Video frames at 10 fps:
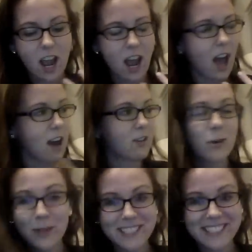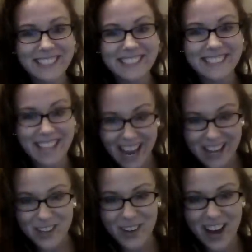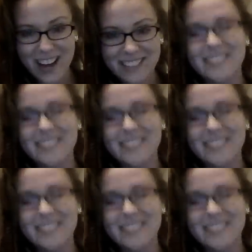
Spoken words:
I don't know what he's gonna say, you guys.